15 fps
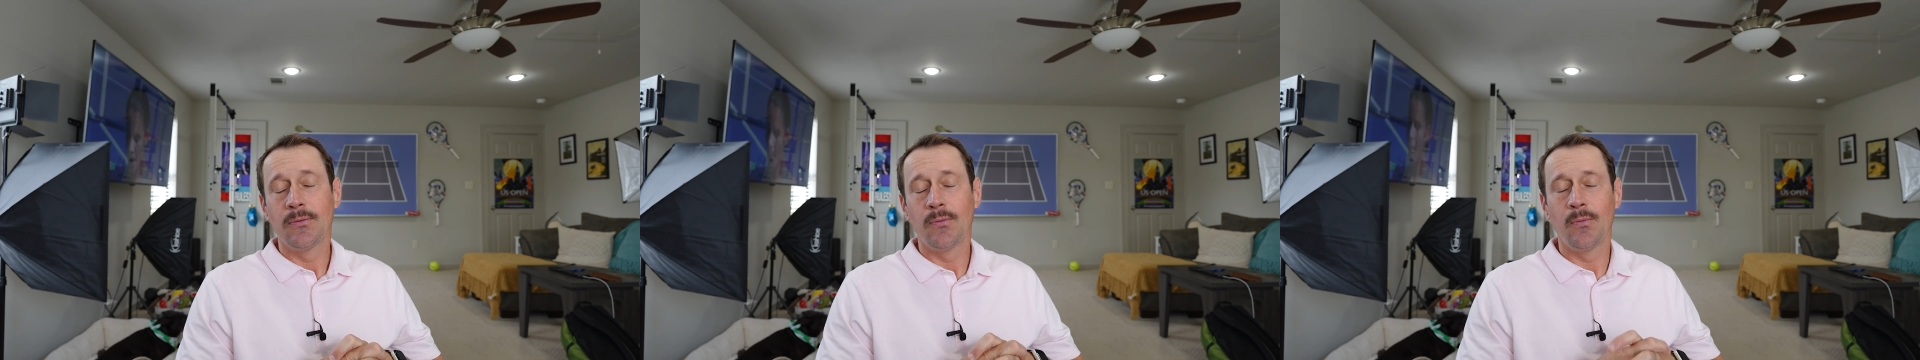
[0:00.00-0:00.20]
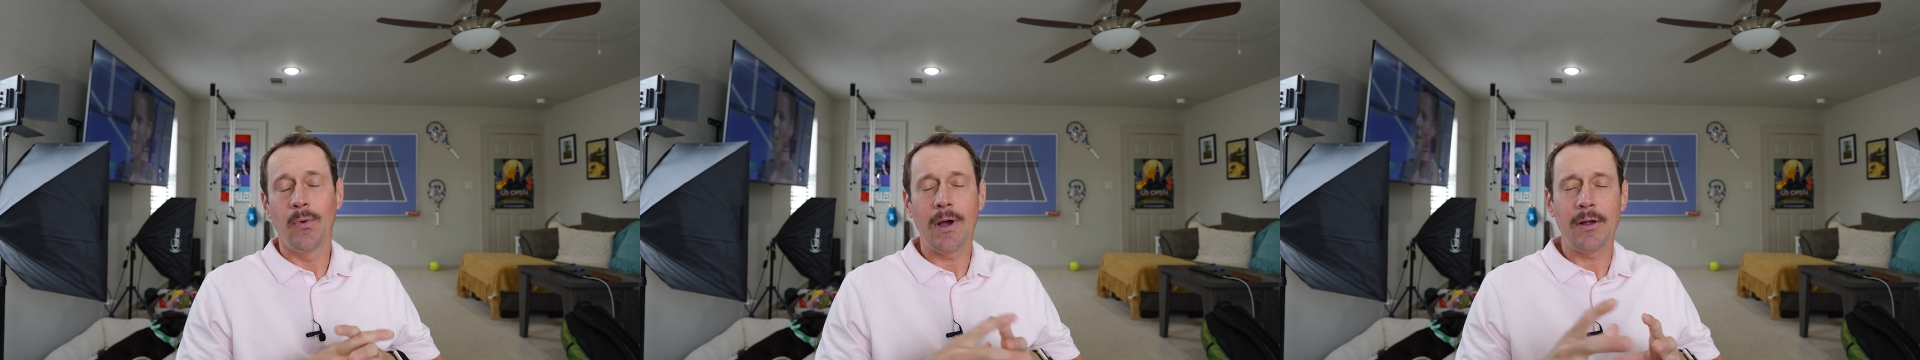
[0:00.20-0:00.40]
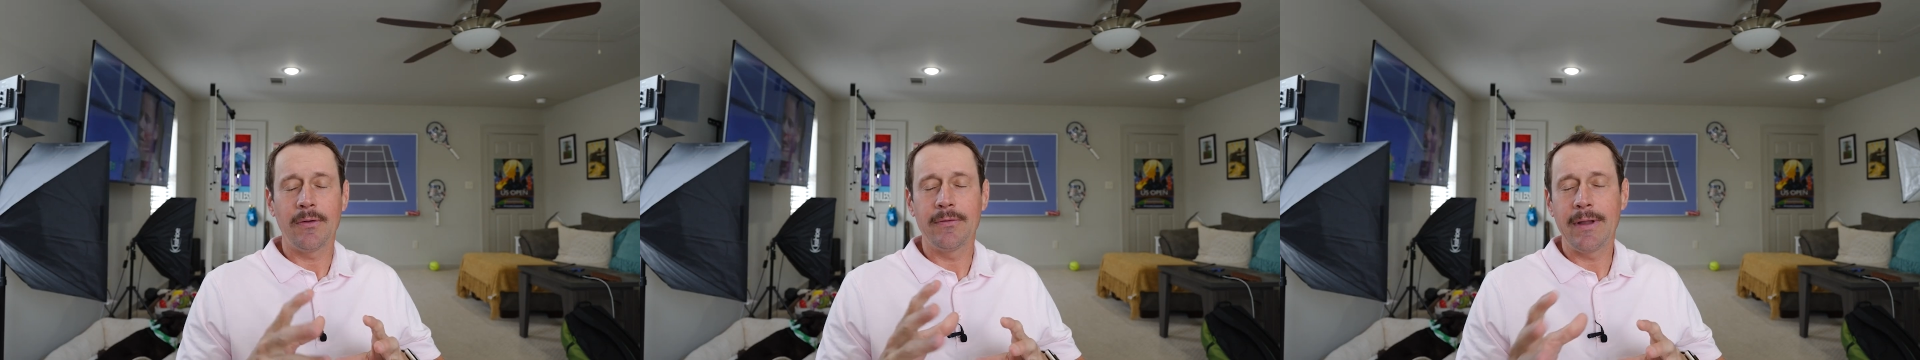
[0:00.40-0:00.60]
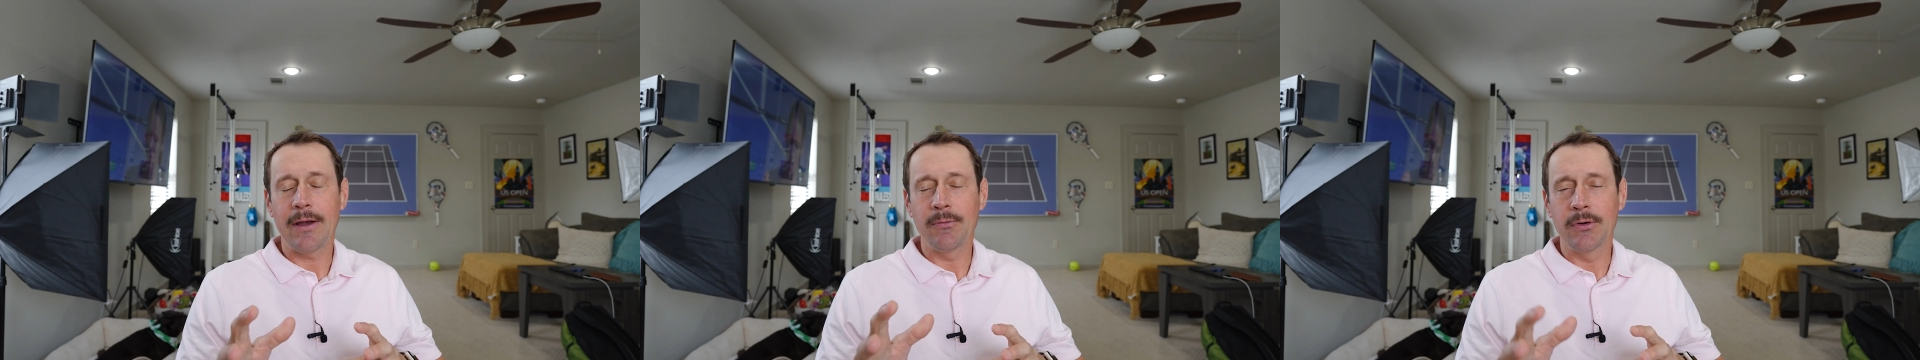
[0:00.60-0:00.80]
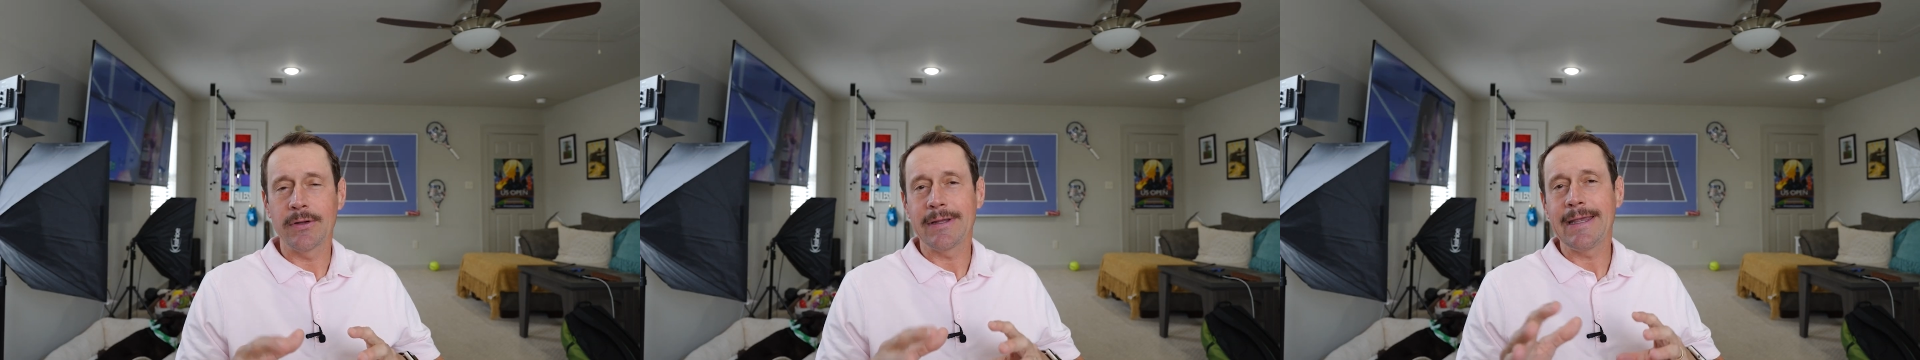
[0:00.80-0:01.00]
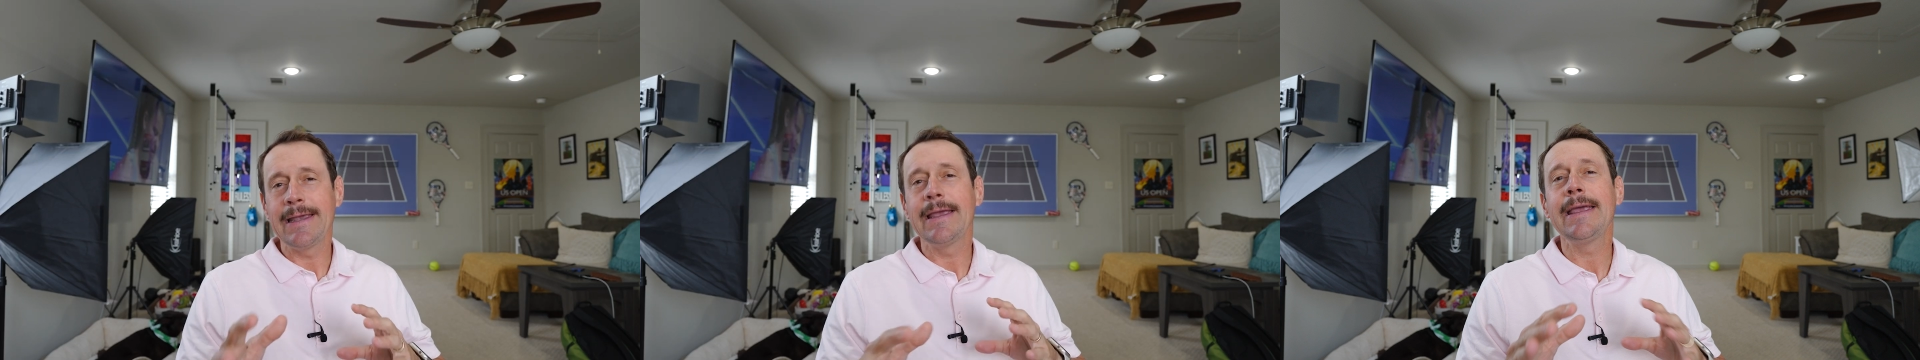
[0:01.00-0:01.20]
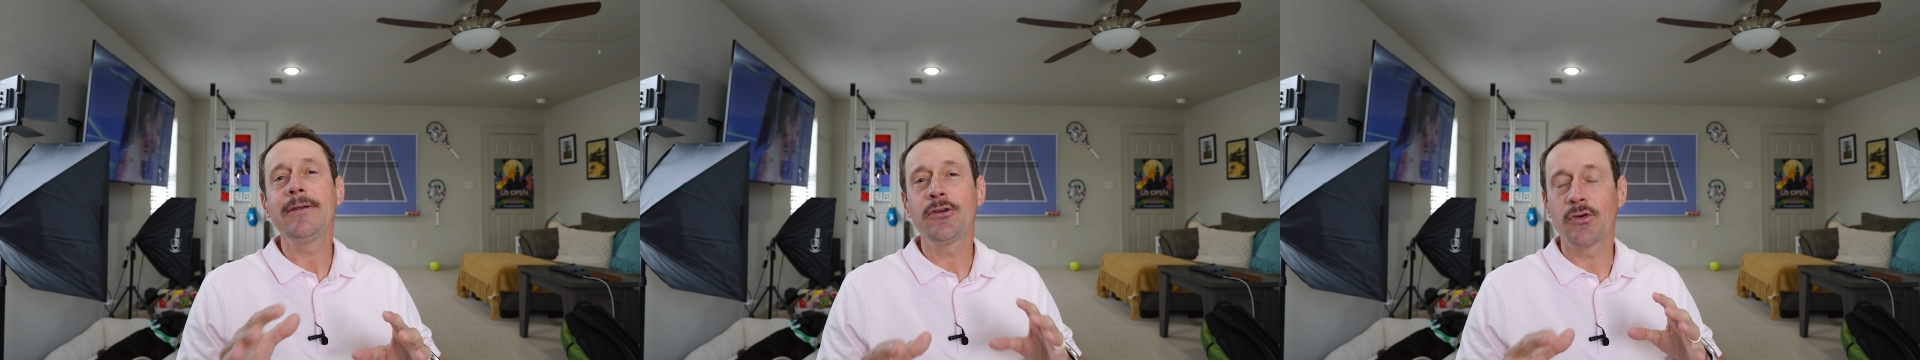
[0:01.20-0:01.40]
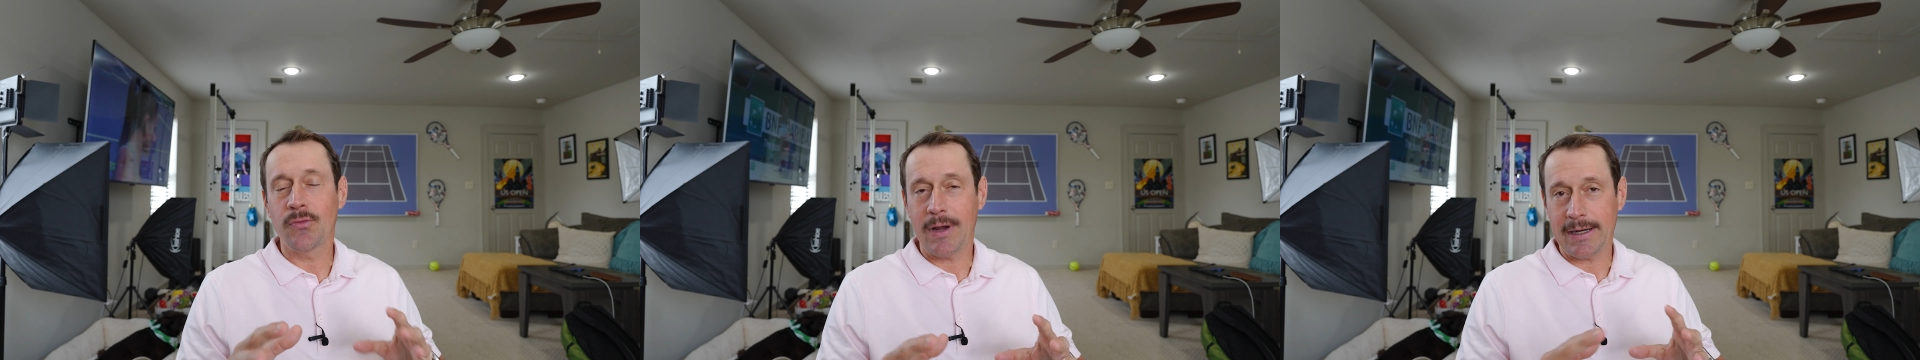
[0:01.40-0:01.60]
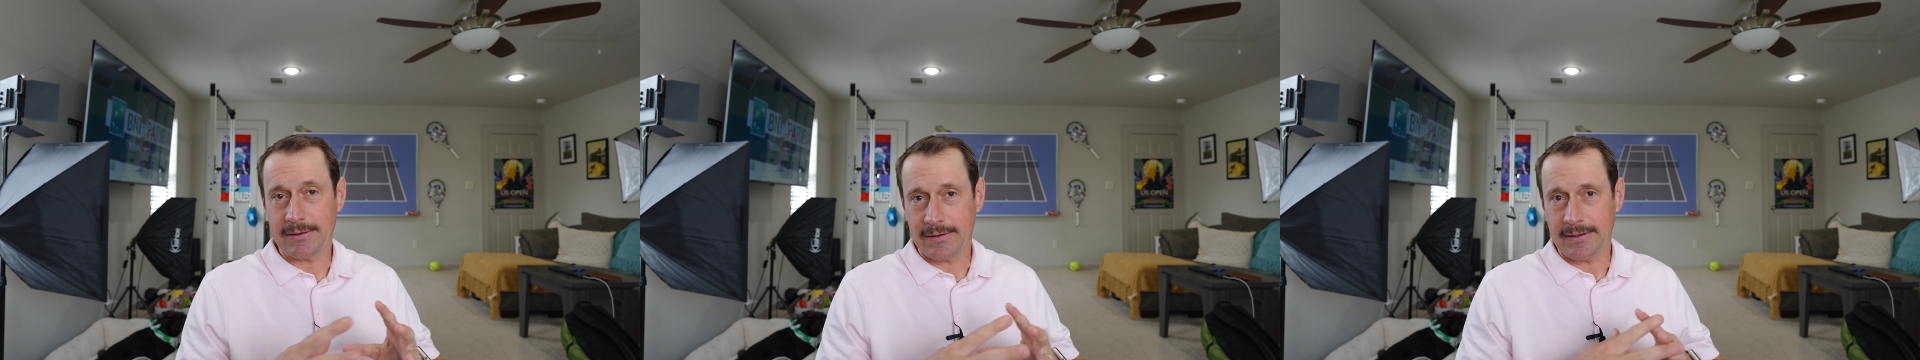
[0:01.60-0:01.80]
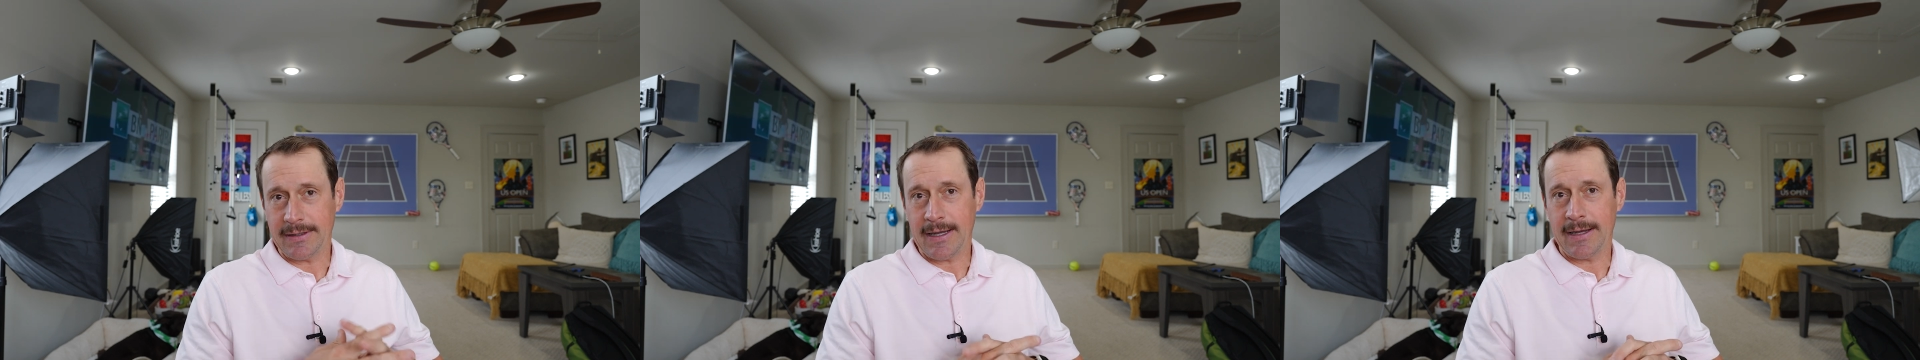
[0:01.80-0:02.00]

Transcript: Well, not really, indirectly.